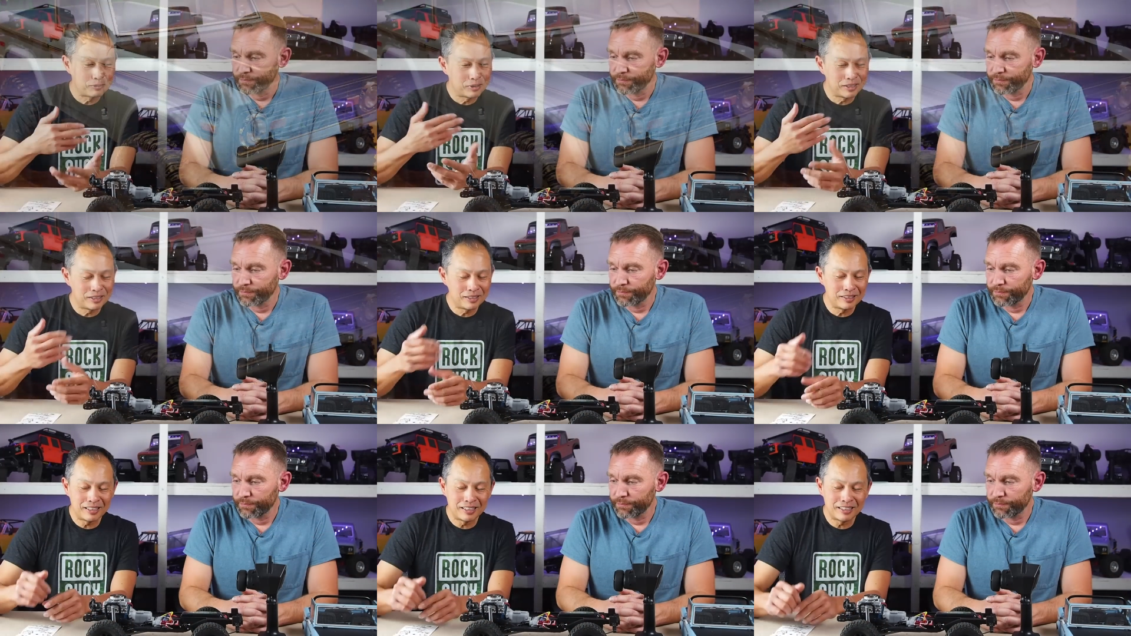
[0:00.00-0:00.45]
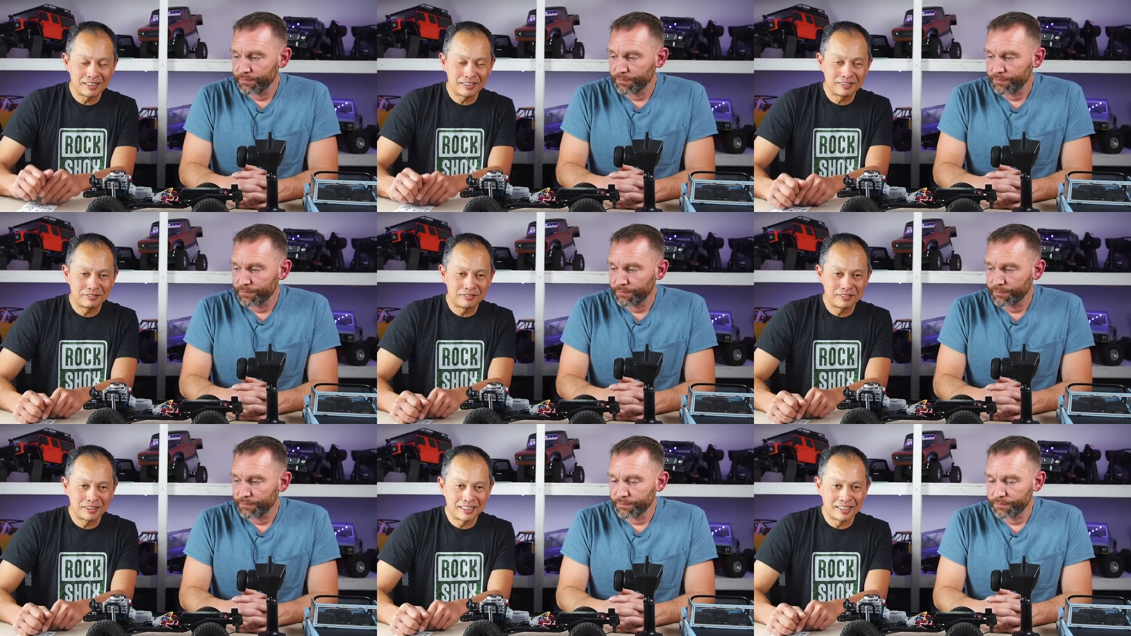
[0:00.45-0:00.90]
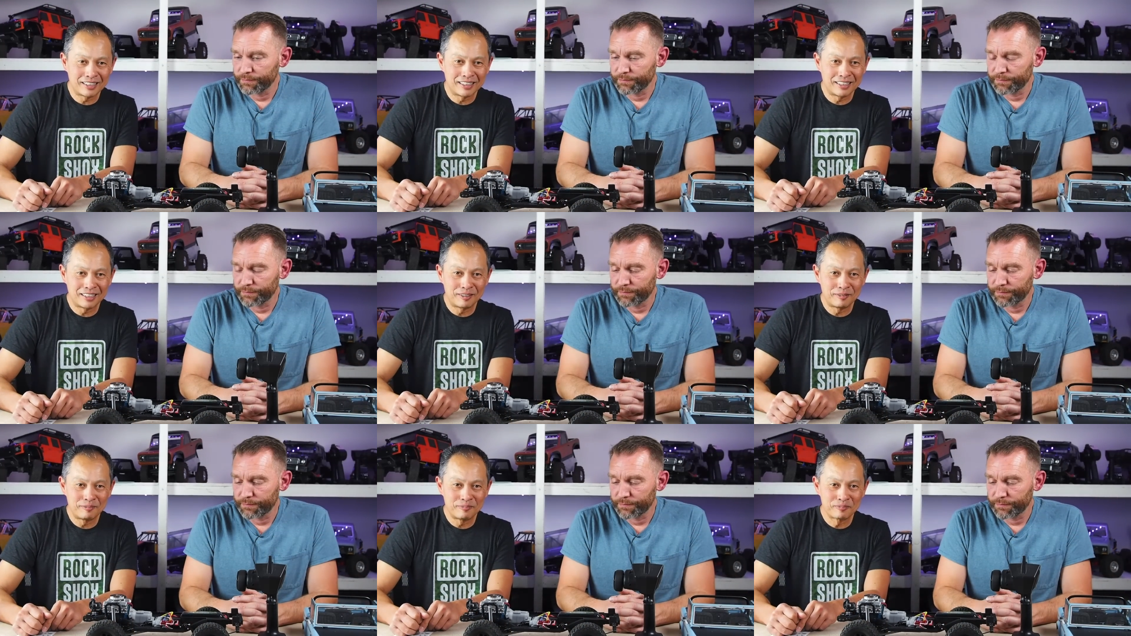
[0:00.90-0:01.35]
Speaker 1: do you think of
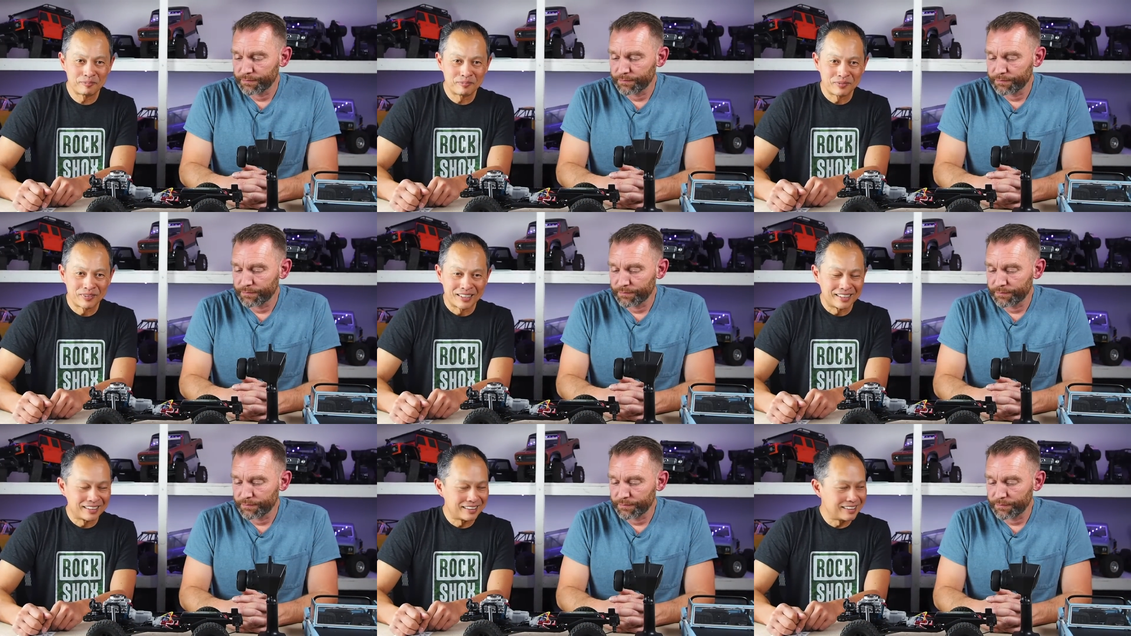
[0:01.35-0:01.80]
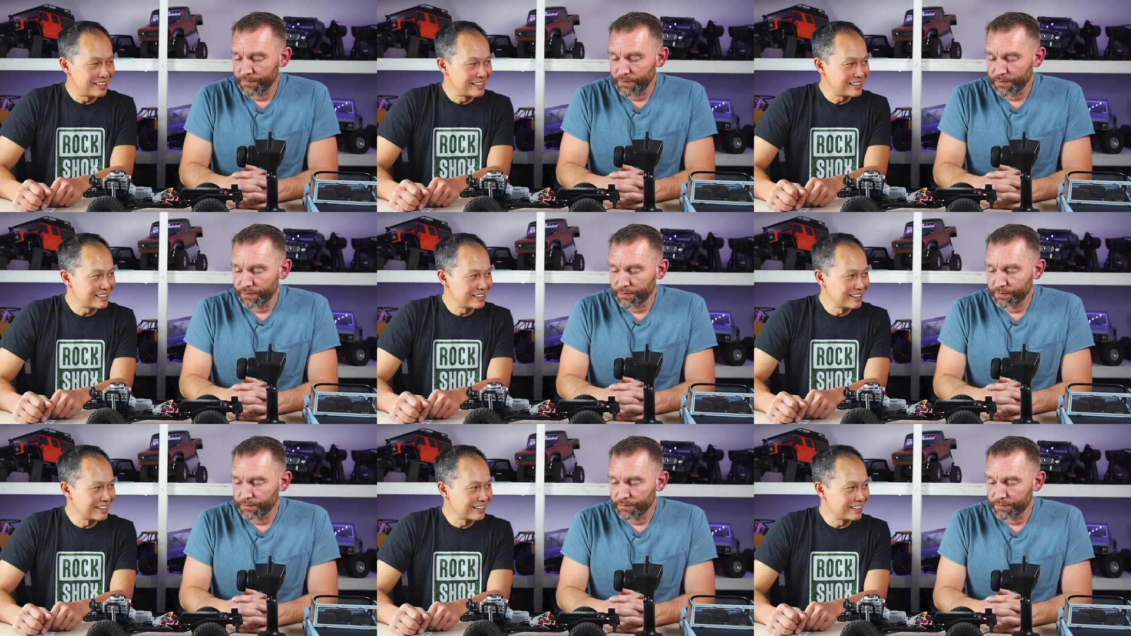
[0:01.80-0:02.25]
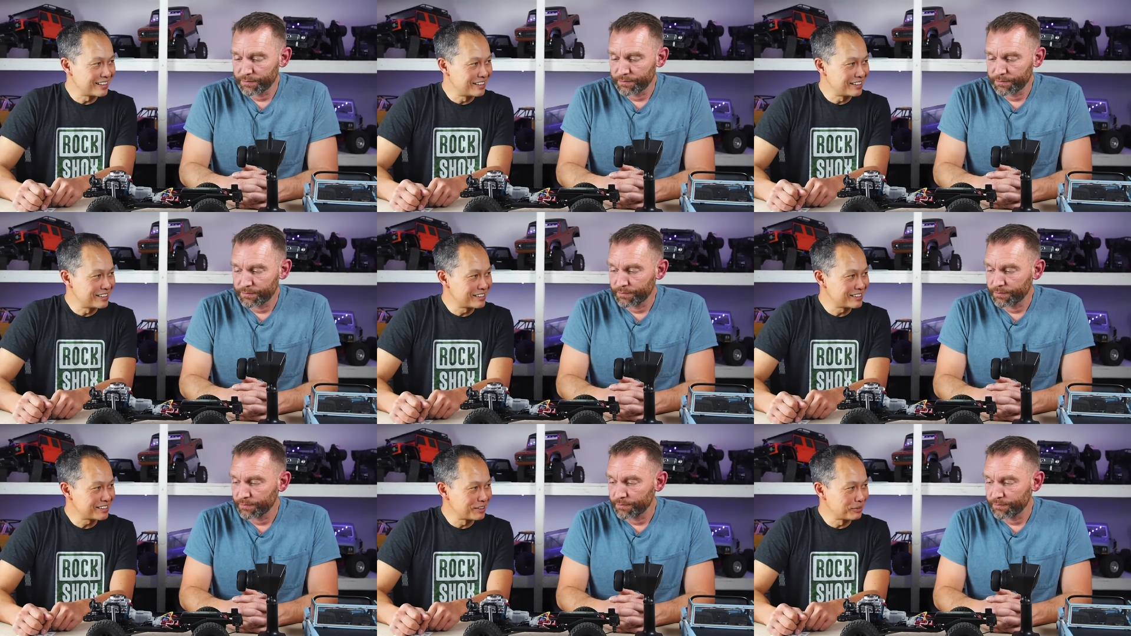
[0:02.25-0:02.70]
um, these little
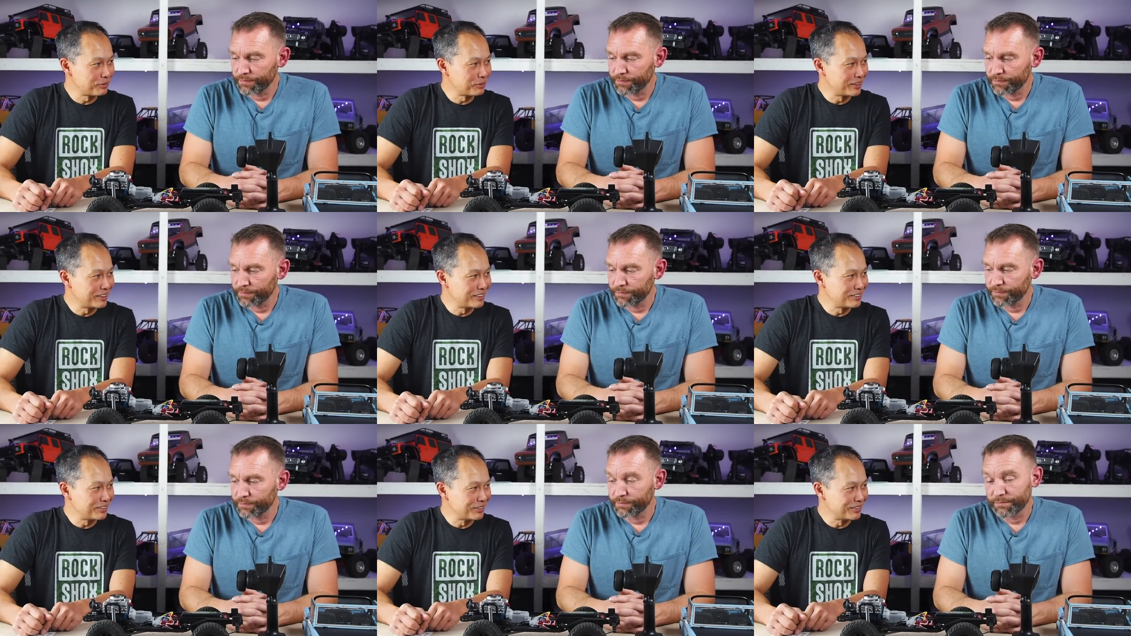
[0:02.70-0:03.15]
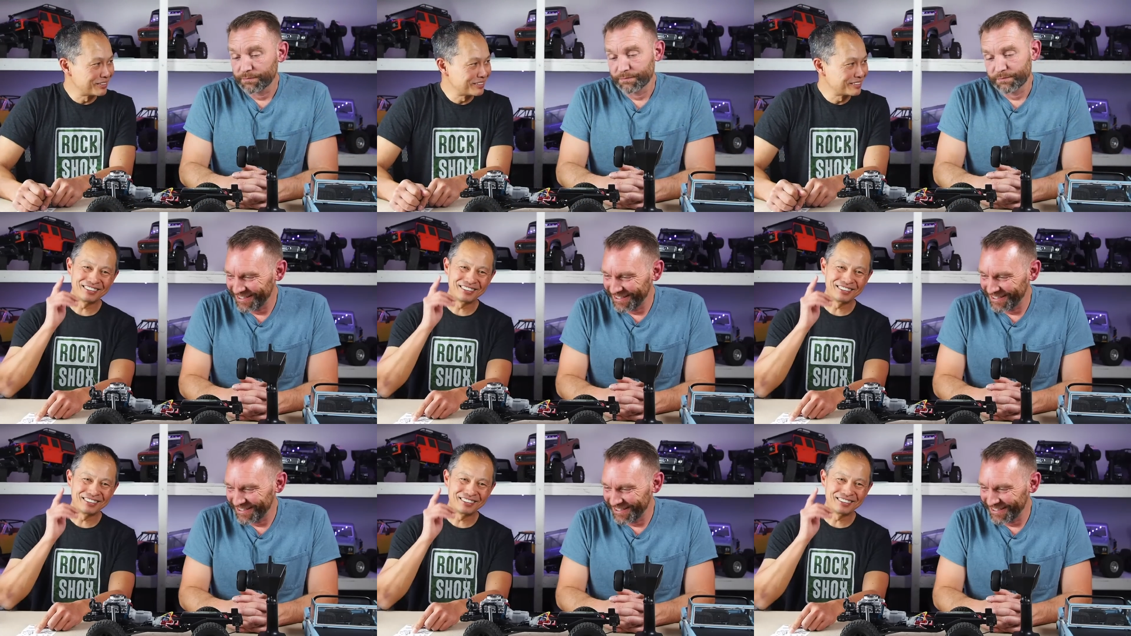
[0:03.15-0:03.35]
things that we're into?